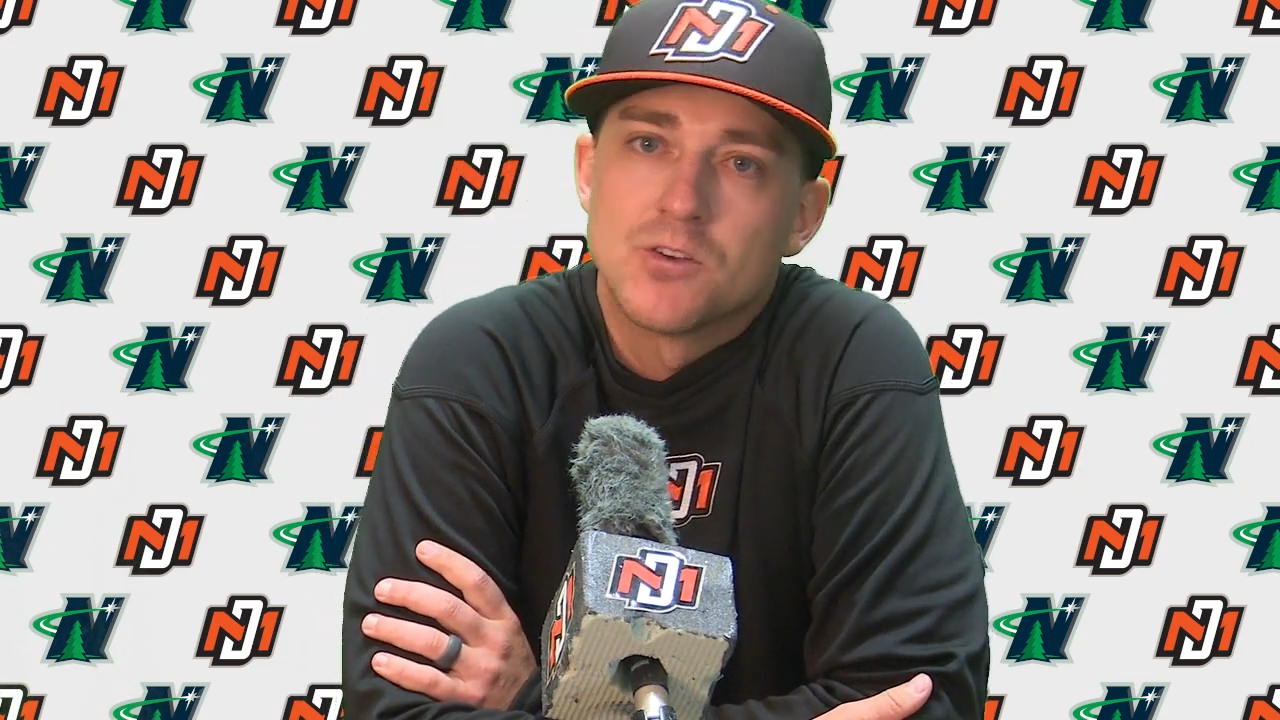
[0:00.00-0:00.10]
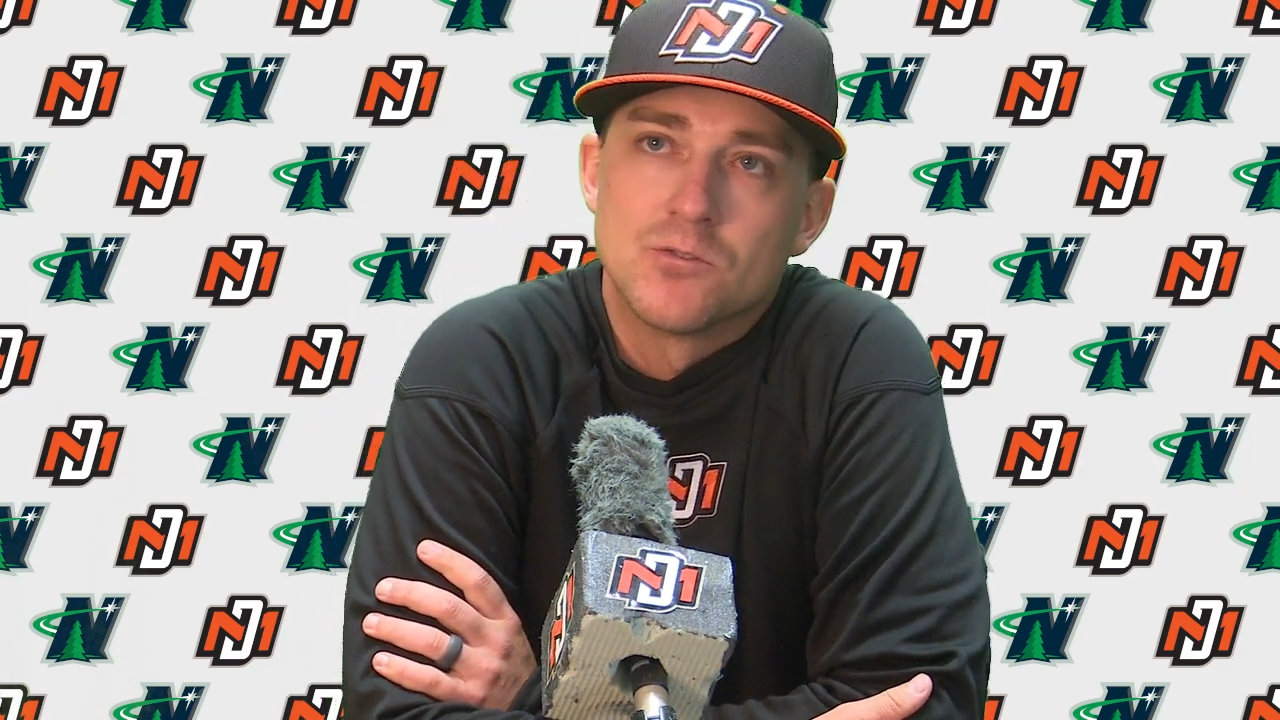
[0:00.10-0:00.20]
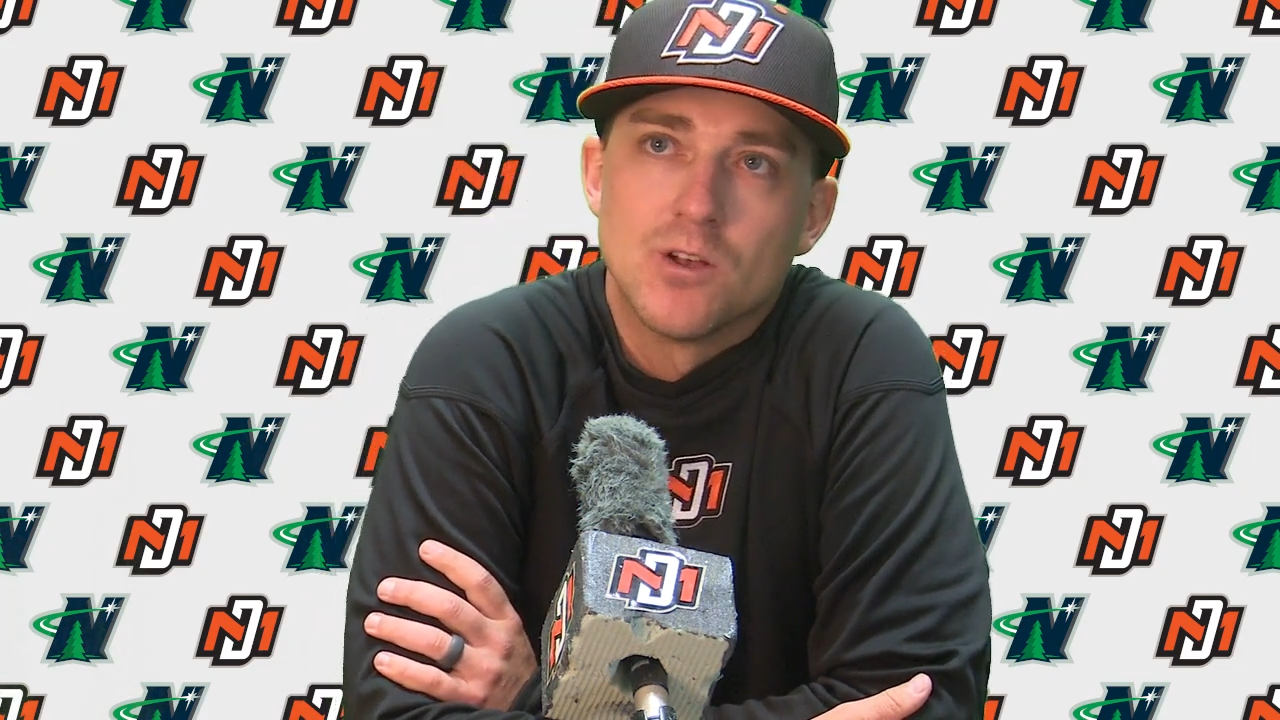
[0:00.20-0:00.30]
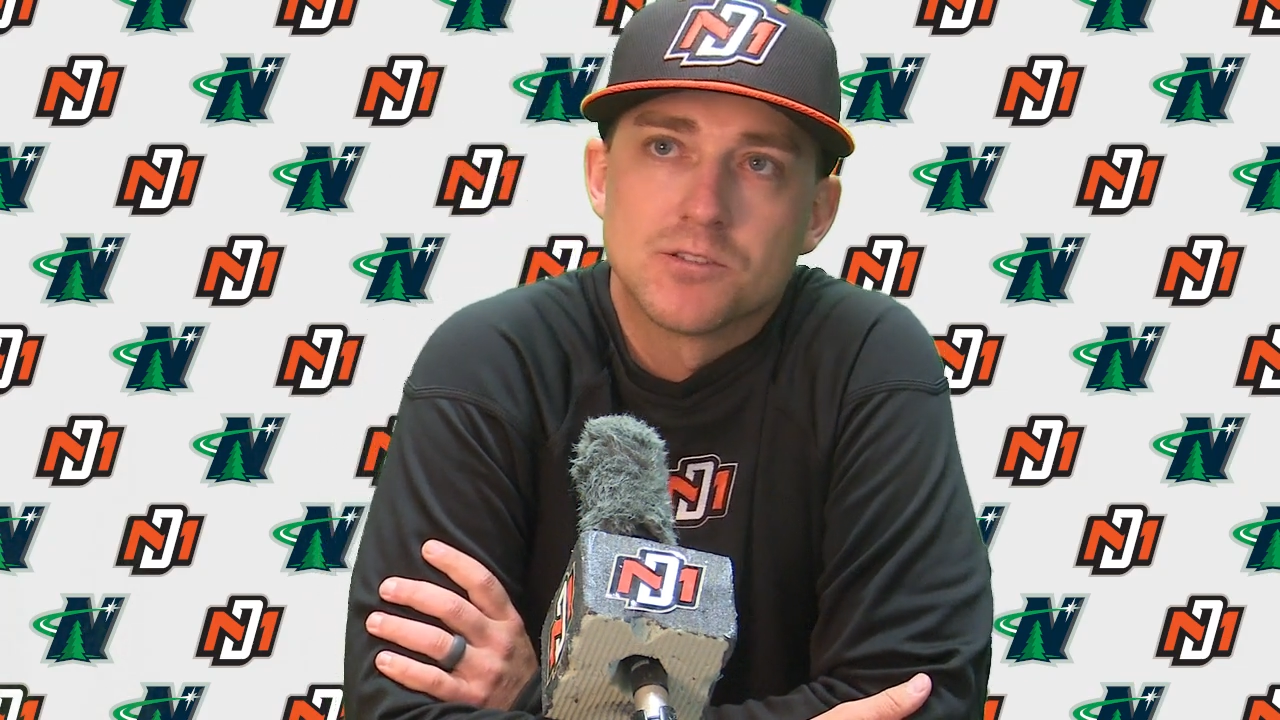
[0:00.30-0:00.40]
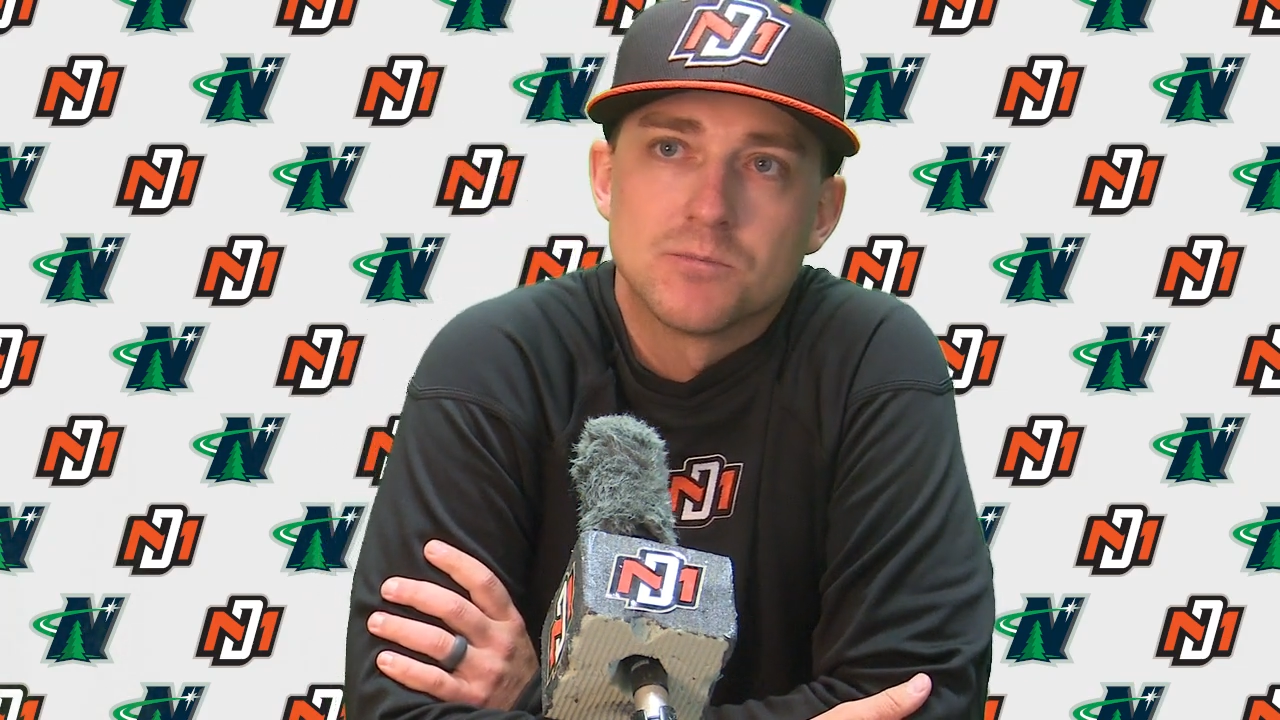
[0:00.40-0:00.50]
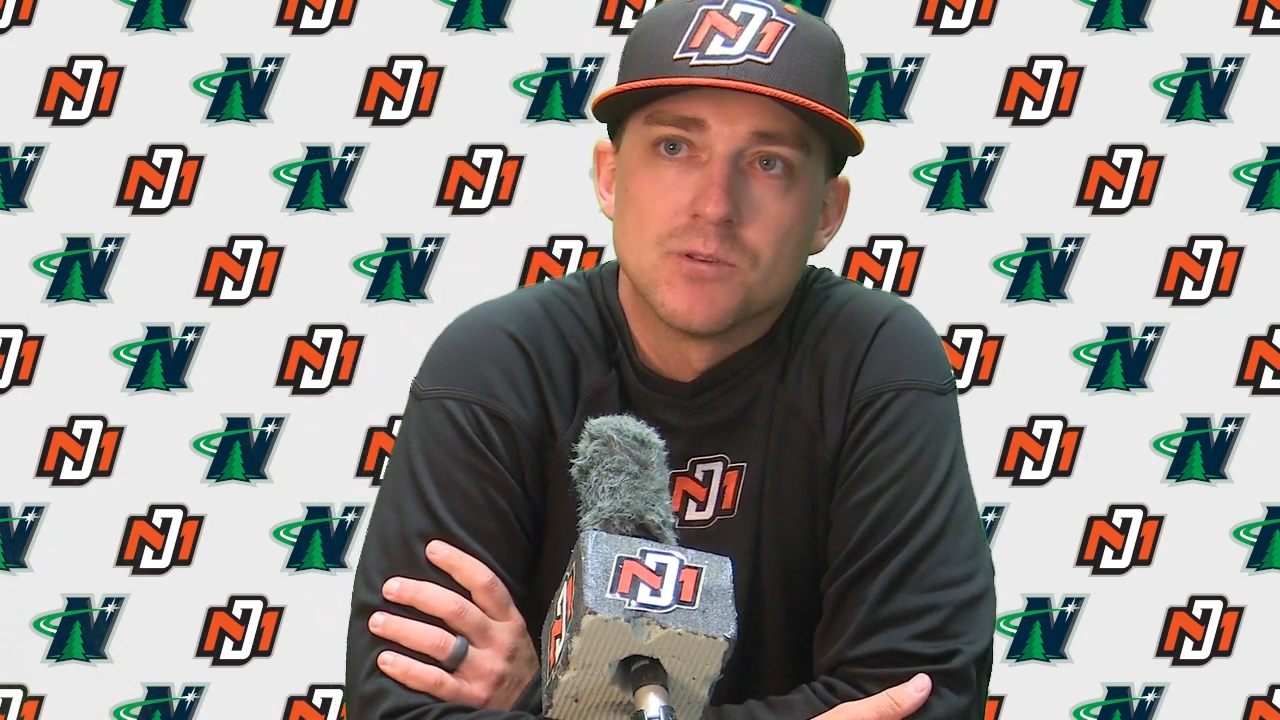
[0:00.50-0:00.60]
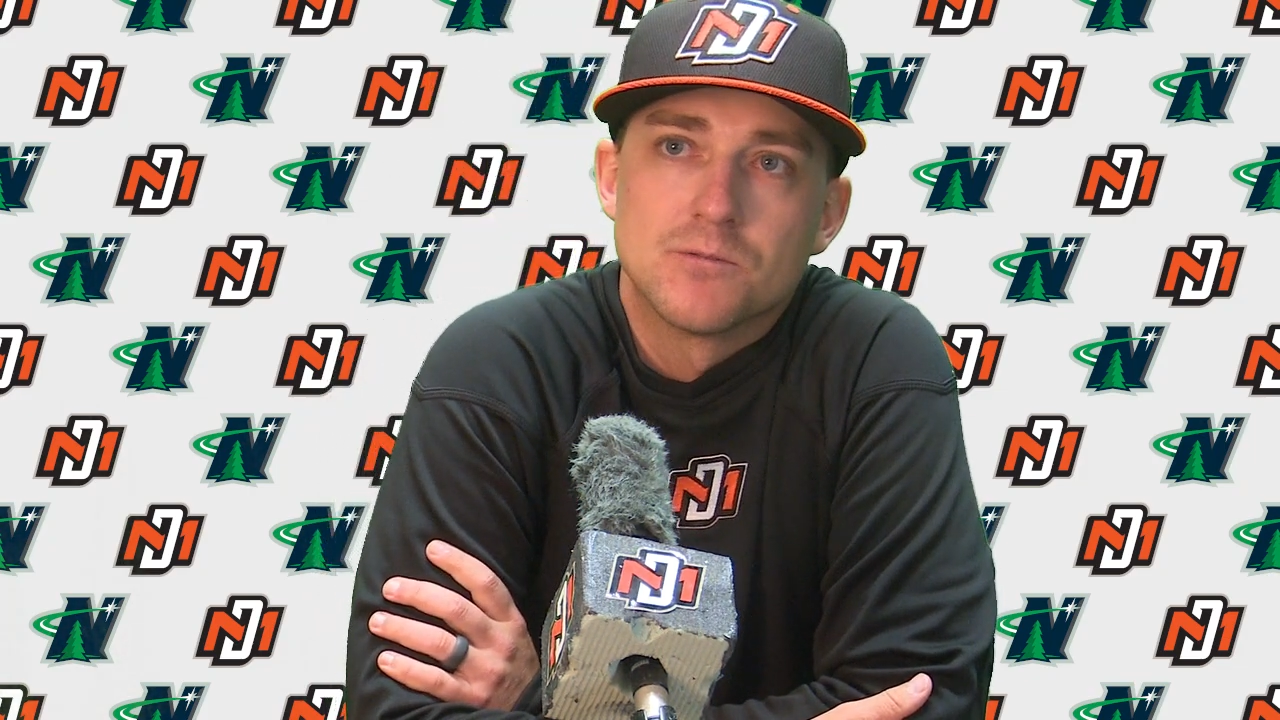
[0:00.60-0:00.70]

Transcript: good recipe